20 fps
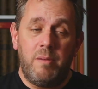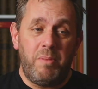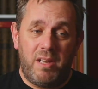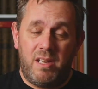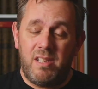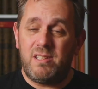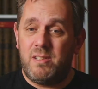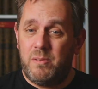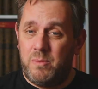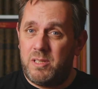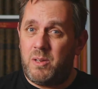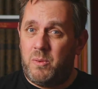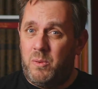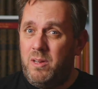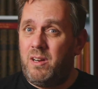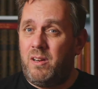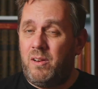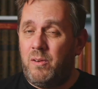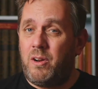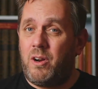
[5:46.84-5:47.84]
there was quite a
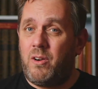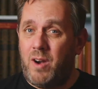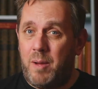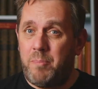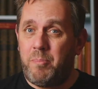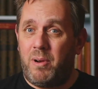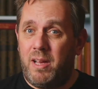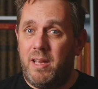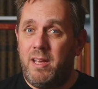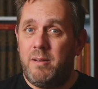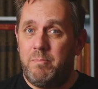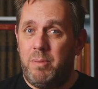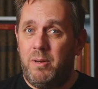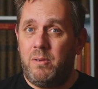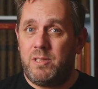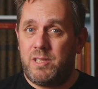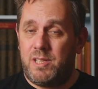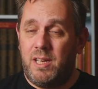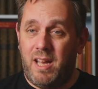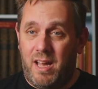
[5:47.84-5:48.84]
lot of grappling in
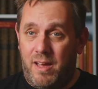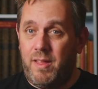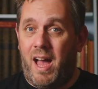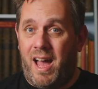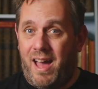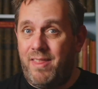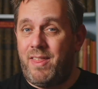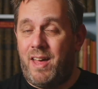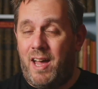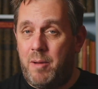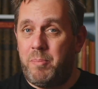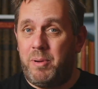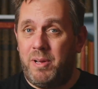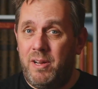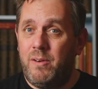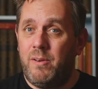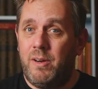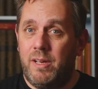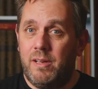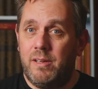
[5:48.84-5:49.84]
boxing at that
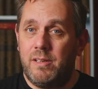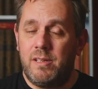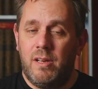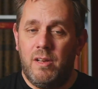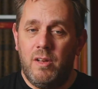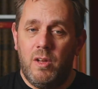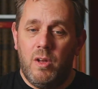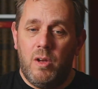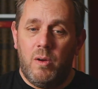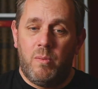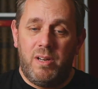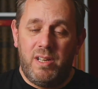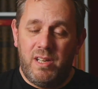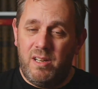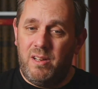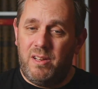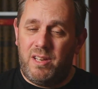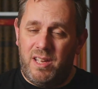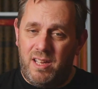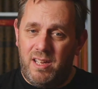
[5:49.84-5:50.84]
period. When you're
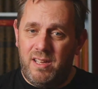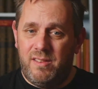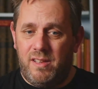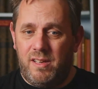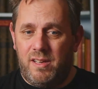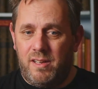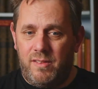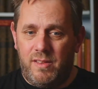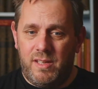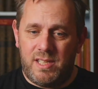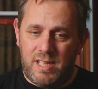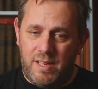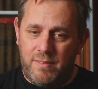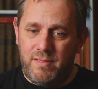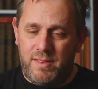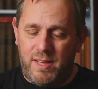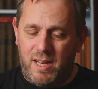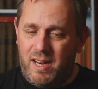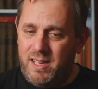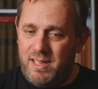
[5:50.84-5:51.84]
looking in the
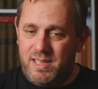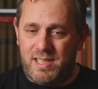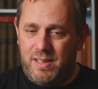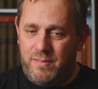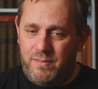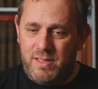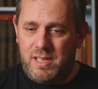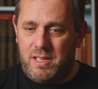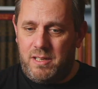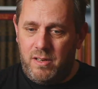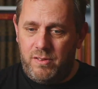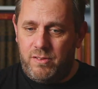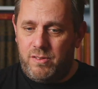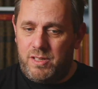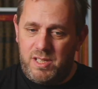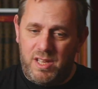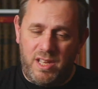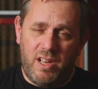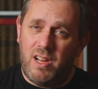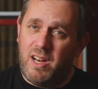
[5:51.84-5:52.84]
late 1700s,
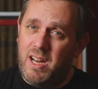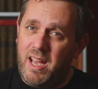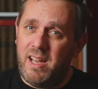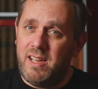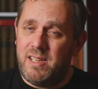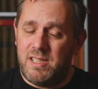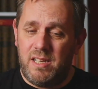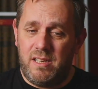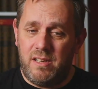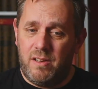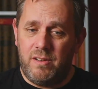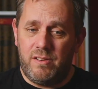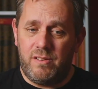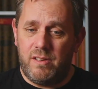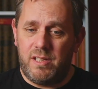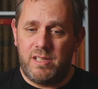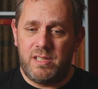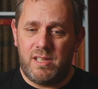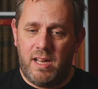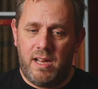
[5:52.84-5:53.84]
the early 1800s,
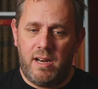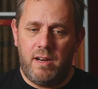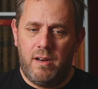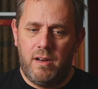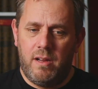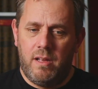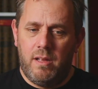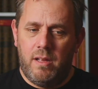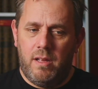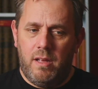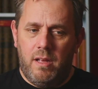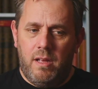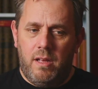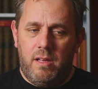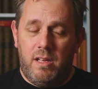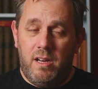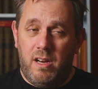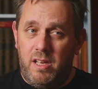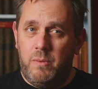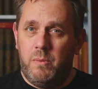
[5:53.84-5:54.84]
then
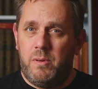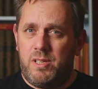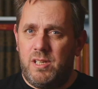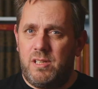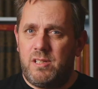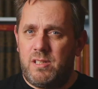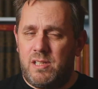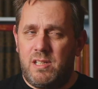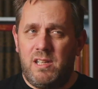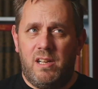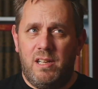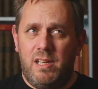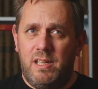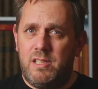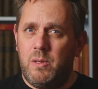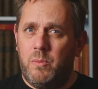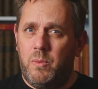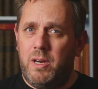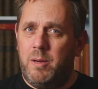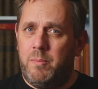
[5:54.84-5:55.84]
you were just as likely to
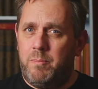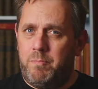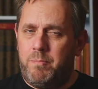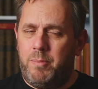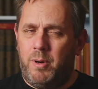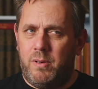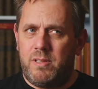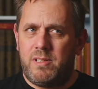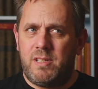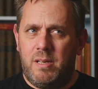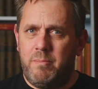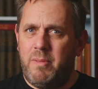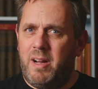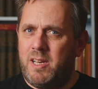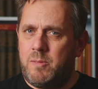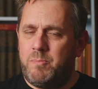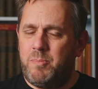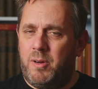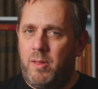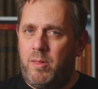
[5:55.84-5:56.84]
win a boxing match
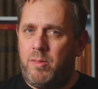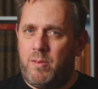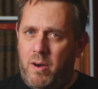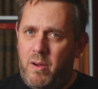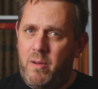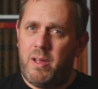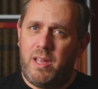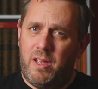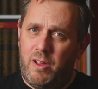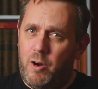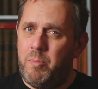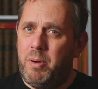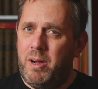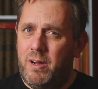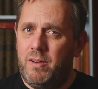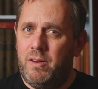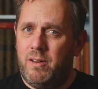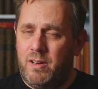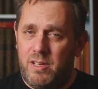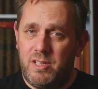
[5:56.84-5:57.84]
by throwing your
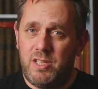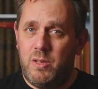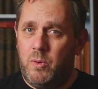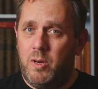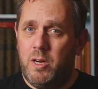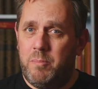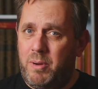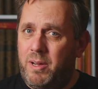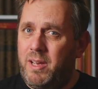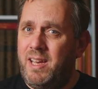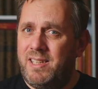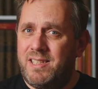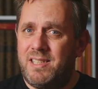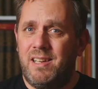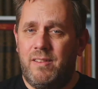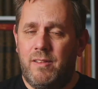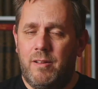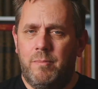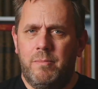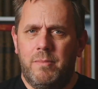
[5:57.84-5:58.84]
opponent as you were by hitting
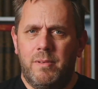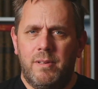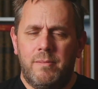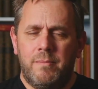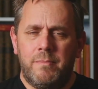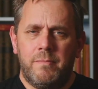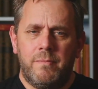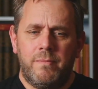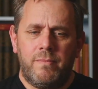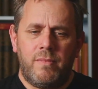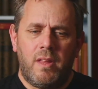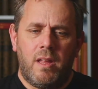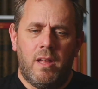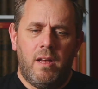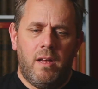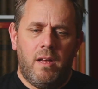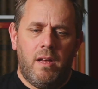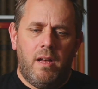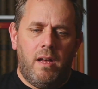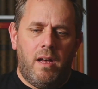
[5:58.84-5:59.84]

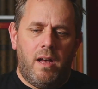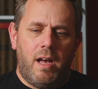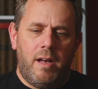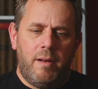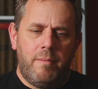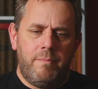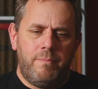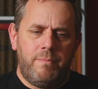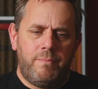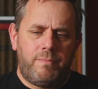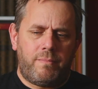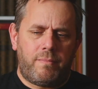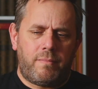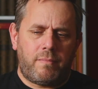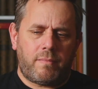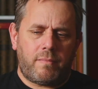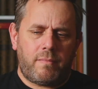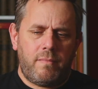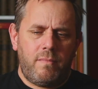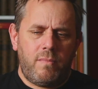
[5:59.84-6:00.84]
them.
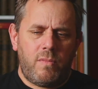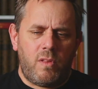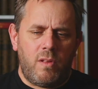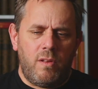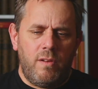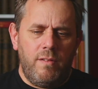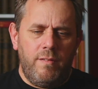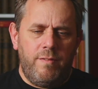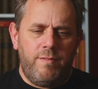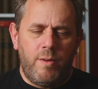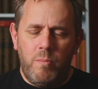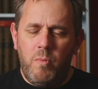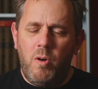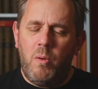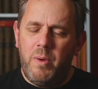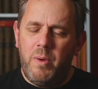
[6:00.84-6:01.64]
From what we can